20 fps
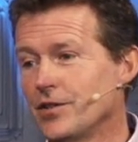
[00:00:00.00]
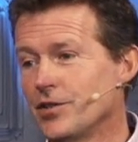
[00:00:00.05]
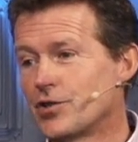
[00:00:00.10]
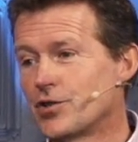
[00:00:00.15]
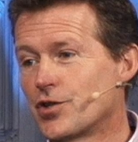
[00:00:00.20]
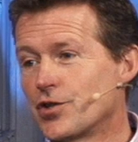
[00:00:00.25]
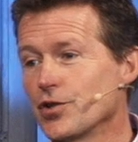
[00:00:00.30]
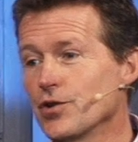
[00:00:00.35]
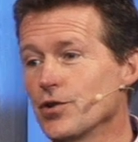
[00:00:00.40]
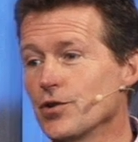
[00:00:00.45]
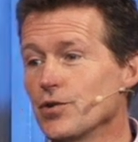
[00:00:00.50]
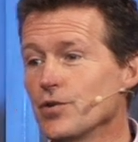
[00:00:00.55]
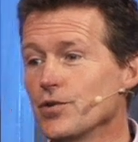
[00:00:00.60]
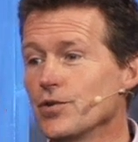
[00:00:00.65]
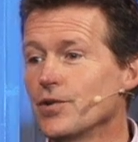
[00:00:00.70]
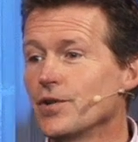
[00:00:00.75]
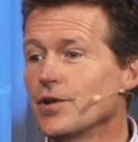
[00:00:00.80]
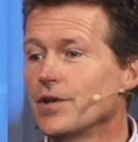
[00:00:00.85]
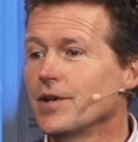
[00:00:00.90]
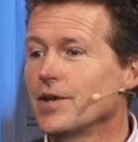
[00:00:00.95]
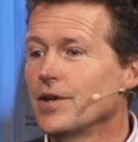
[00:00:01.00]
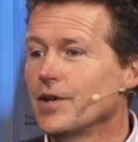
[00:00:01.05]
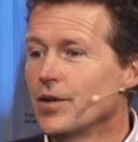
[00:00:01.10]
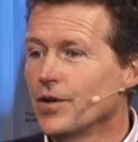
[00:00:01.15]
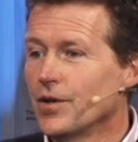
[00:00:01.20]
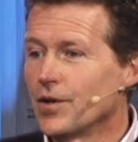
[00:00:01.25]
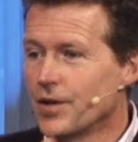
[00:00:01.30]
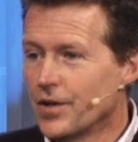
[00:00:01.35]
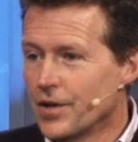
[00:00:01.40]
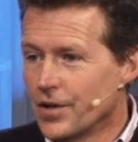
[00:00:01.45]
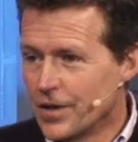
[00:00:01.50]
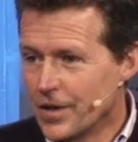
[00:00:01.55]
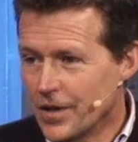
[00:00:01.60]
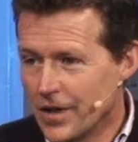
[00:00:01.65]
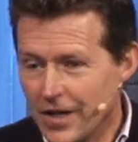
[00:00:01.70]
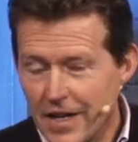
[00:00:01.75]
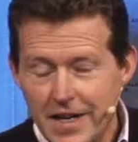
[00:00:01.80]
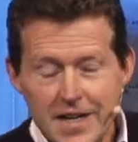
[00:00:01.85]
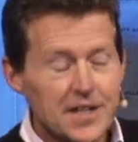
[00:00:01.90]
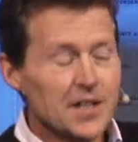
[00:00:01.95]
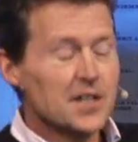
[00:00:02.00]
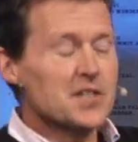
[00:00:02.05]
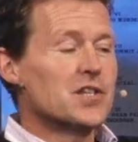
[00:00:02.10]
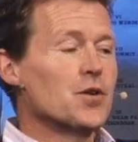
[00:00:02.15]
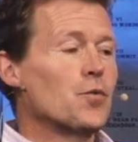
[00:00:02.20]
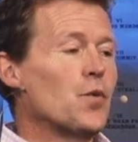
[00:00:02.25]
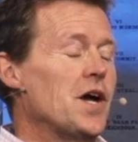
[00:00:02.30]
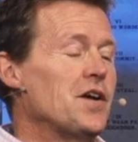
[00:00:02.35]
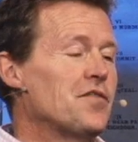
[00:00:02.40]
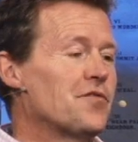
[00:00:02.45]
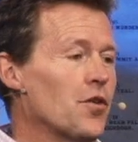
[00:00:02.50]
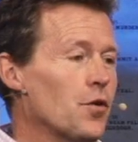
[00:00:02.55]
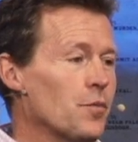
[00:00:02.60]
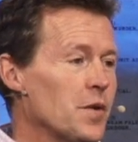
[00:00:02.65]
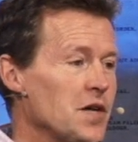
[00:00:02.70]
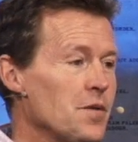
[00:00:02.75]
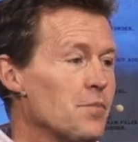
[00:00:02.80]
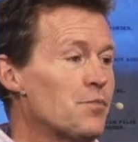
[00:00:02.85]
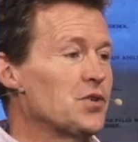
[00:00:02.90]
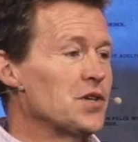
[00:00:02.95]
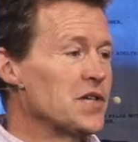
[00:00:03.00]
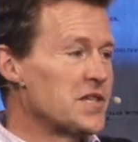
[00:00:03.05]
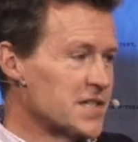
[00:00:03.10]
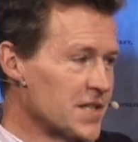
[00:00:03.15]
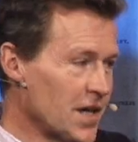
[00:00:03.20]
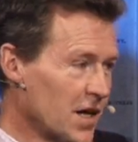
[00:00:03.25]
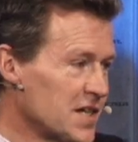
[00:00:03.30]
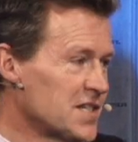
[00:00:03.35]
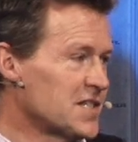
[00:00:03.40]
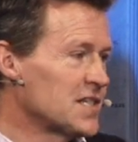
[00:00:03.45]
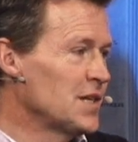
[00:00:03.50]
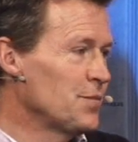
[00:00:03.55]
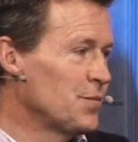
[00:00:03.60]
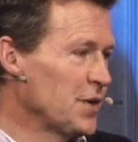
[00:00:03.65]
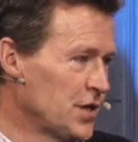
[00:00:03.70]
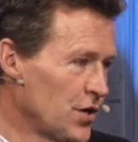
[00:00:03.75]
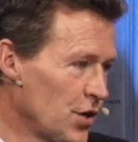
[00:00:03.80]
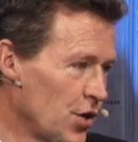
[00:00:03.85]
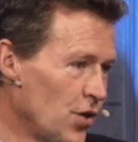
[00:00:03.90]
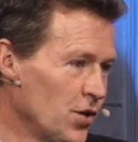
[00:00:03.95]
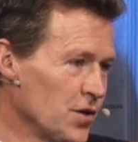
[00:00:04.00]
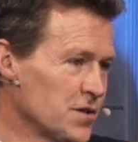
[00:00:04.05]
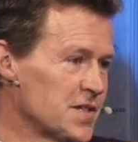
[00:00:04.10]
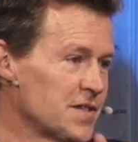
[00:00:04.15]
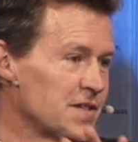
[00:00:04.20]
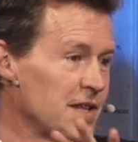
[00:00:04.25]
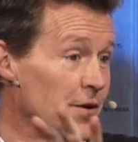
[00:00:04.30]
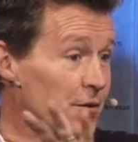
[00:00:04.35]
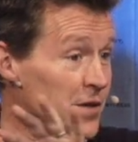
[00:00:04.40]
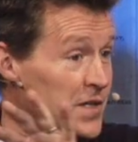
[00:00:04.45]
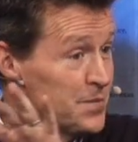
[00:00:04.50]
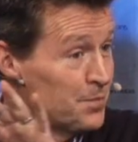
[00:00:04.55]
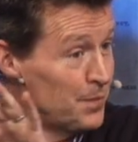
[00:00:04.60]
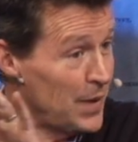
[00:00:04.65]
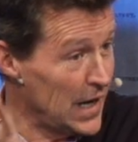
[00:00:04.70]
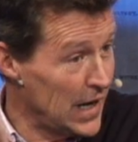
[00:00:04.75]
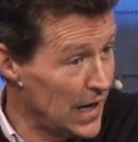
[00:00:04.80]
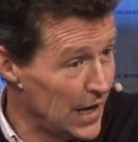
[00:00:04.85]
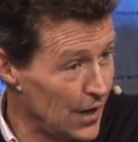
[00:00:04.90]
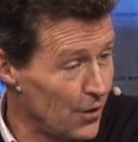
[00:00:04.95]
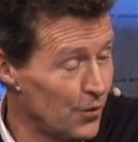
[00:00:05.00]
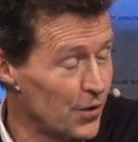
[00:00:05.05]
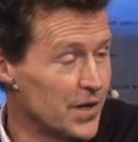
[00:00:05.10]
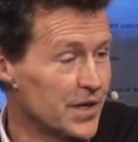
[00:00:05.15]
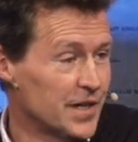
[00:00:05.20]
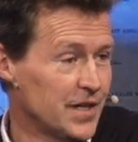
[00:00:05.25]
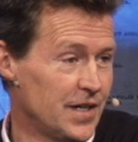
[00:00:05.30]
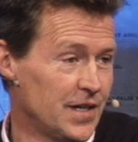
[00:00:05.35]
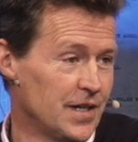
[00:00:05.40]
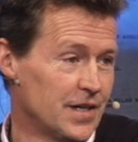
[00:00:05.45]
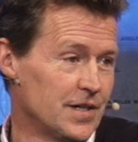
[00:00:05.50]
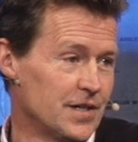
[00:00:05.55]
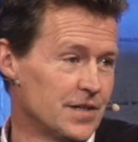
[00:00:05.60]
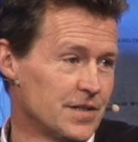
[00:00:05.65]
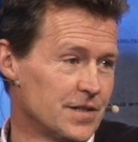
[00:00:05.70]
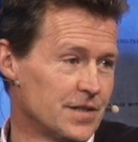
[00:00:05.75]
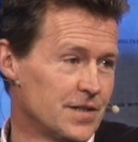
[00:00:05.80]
to lead us away from it precisely because there is power here.